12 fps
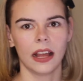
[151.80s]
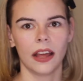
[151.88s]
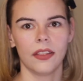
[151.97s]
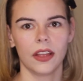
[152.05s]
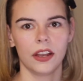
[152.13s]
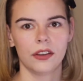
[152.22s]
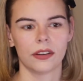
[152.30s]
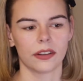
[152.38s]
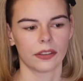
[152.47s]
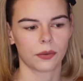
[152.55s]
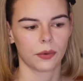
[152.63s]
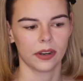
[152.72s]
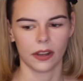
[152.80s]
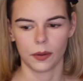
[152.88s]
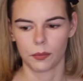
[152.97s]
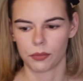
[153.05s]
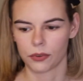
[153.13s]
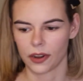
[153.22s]
And then you're just going to
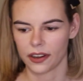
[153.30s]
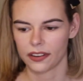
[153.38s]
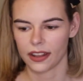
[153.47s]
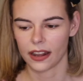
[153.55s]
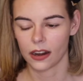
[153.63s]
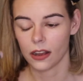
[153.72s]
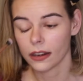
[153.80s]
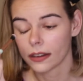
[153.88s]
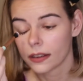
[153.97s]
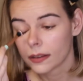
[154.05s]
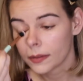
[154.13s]
brush that on.